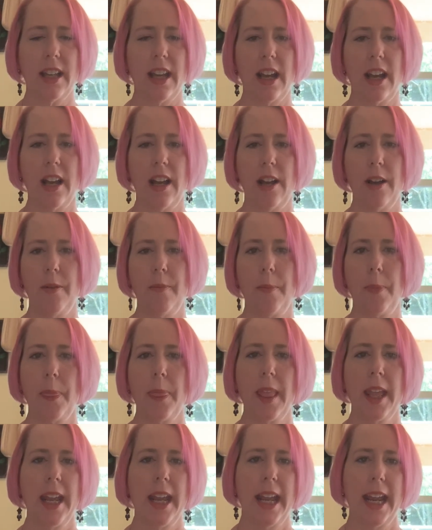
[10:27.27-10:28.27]

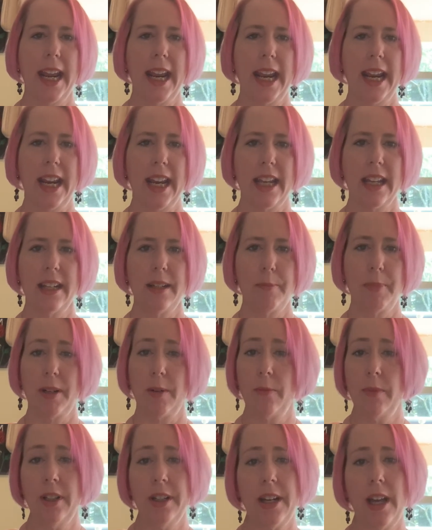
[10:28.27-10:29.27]
But
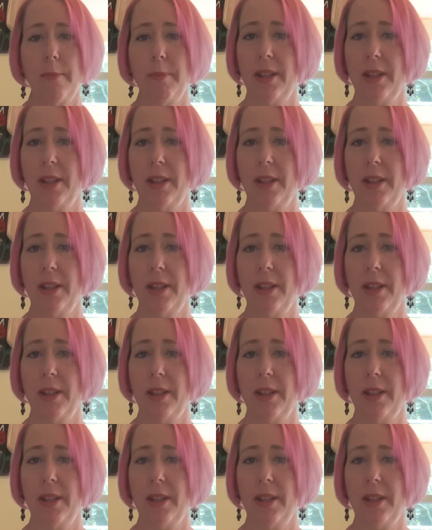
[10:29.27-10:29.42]
it will not